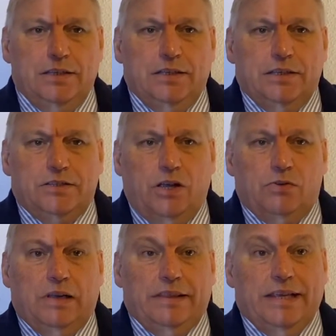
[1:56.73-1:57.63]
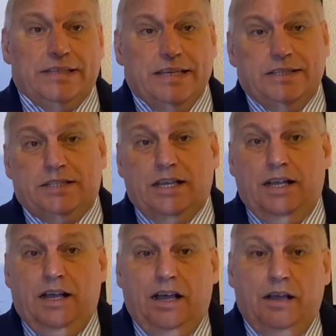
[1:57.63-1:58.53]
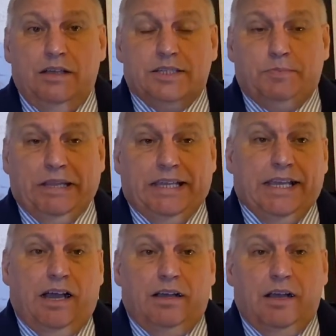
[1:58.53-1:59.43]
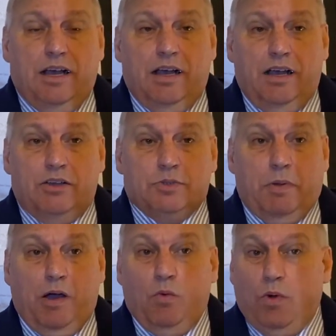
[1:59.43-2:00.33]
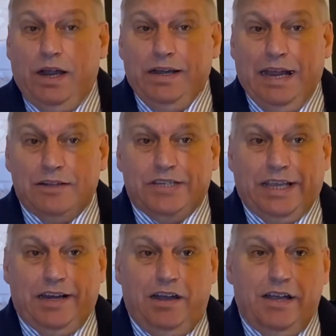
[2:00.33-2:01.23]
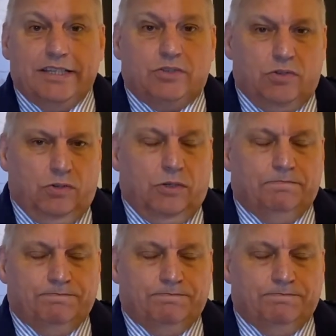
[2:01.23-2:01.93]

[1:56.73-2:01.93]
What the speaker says: So this is speaking IELTS part 1, how to get a high score.